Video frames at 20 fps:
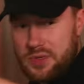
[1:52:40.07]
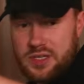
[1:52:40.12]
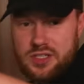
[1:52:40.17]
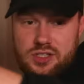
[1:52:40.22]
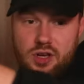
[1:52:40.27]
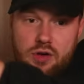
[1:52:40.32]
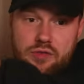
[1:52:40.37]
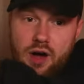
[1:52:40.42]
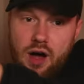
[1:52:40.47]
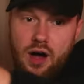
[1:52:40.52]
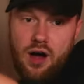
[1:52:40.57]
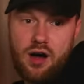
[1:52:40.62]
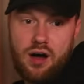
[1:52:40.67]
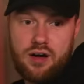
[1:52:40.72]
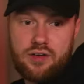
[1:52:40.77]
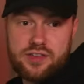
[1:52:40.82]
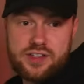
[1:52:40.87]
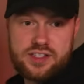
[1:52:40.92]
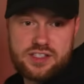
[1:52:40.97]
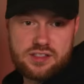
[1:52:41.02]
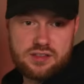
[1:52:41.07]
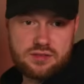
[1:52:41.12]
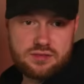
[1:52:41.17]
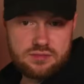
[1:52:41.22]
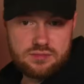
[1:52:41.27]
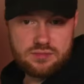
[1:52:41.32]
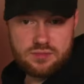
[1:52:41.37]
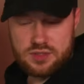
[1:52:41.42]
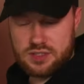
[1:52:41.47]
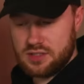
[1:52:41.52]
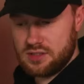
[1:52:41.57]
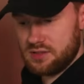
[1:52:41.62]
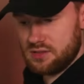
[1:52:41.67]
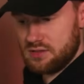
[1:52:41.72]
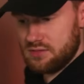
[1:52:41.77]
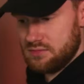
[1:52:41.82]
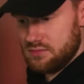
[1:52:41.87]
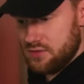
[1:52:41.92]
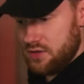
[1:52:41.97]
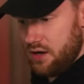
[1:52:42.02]
over half isn't, which
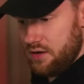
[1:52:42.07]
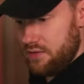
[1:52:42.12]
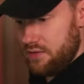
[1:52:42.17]
is kind of